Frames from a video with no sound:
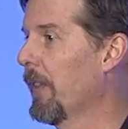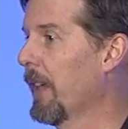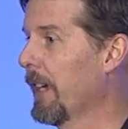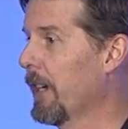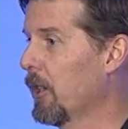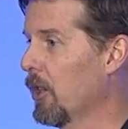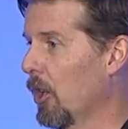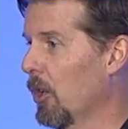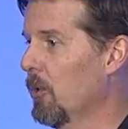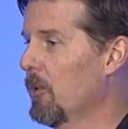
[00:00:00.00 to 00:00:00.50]
They
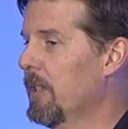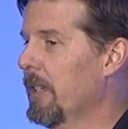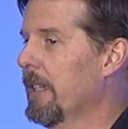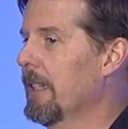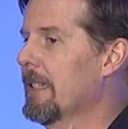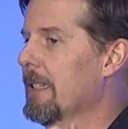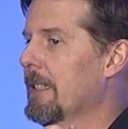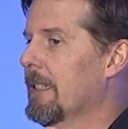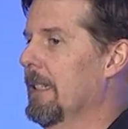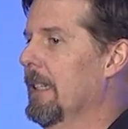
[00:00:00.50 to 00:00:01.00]
go to
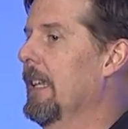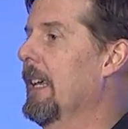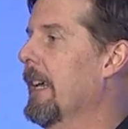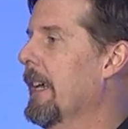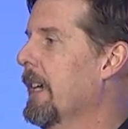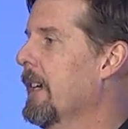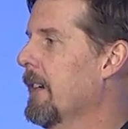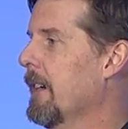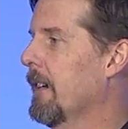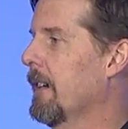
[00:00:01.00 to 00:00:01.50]
this
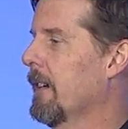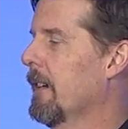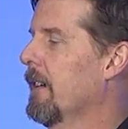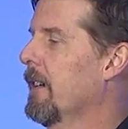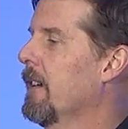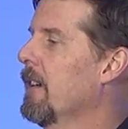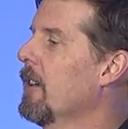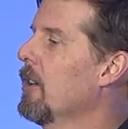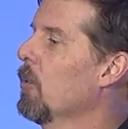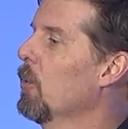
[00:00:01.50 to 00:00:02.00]
link,
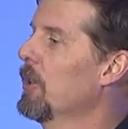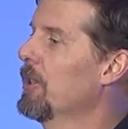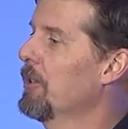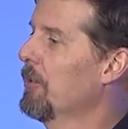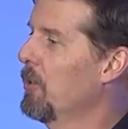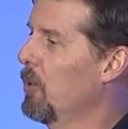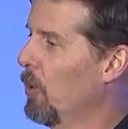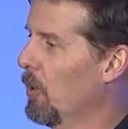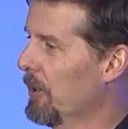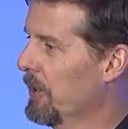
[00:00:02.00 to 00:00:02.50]
which
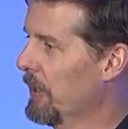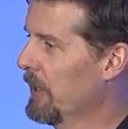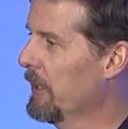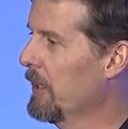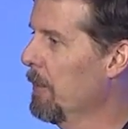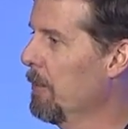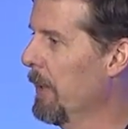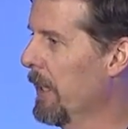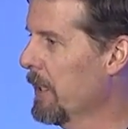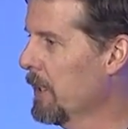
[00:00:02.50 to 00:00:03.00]
of course is
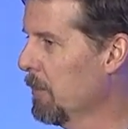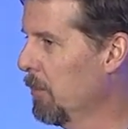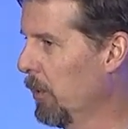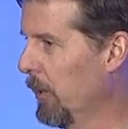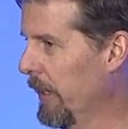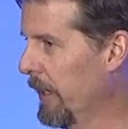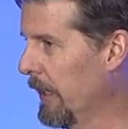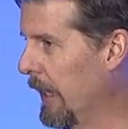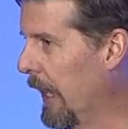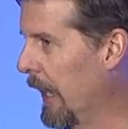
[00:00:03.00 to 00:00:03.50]
the
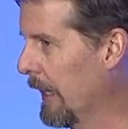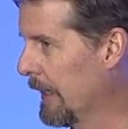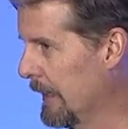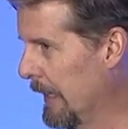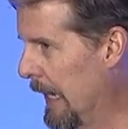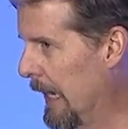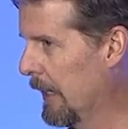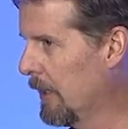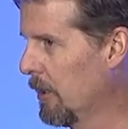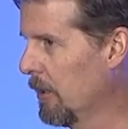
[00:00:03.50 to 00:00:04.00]
Metasploit
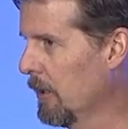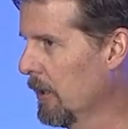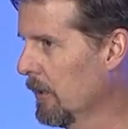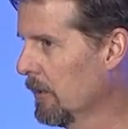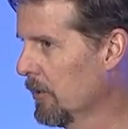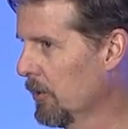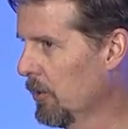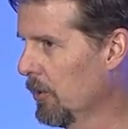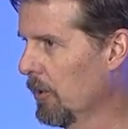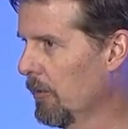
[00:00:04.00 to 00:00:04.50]
attacker
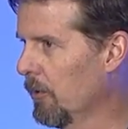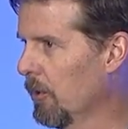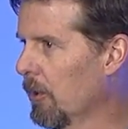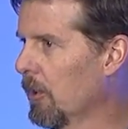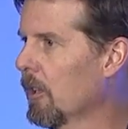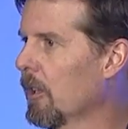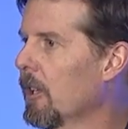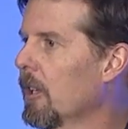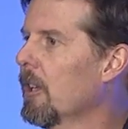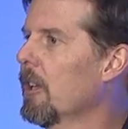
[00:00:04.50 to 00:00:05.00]

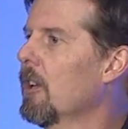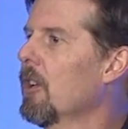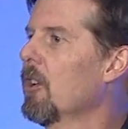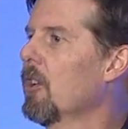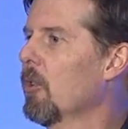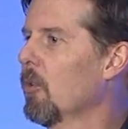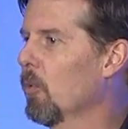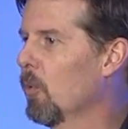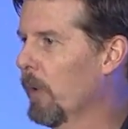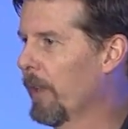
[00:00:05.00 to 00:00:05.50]
server
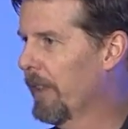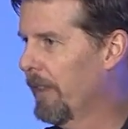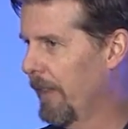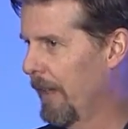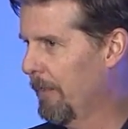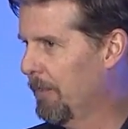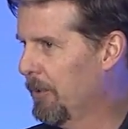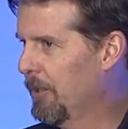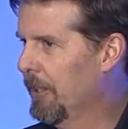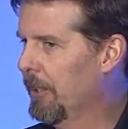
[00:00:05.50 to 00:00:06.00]
with
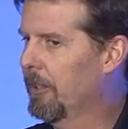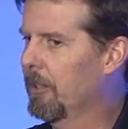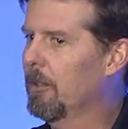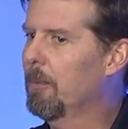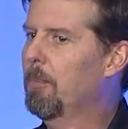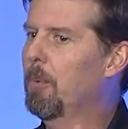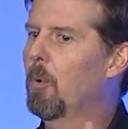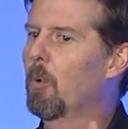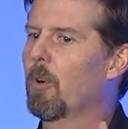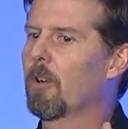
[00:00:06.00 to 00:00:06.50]
that particular
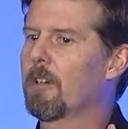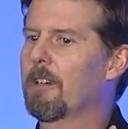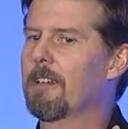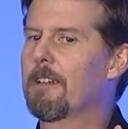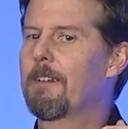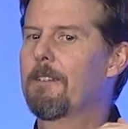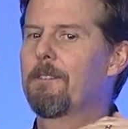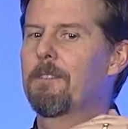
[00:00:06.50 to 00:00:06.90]
port.